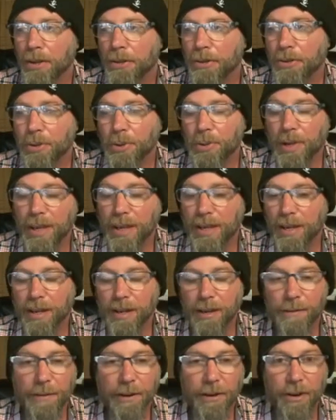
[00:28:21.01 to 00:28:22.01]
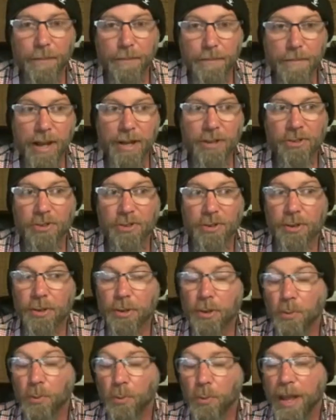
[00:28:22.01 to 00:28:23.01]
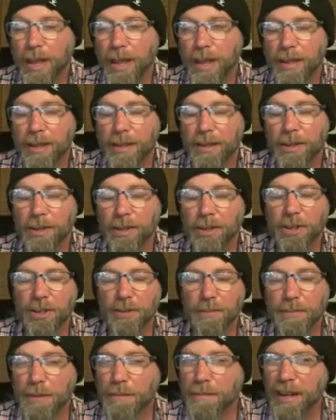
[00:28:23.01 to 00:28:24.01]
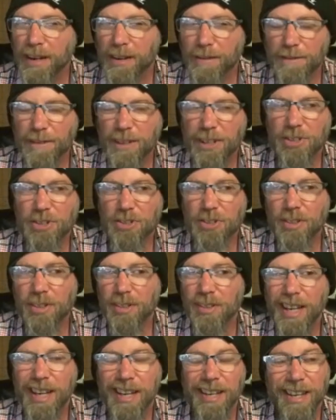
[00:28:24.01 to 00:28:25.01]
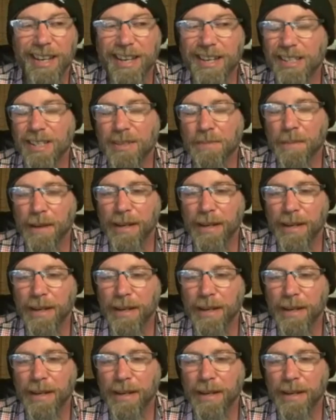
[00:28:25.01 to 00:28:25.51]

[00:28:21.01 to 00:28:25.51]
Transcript: doing it in a very measured way could be beneficial, I guess.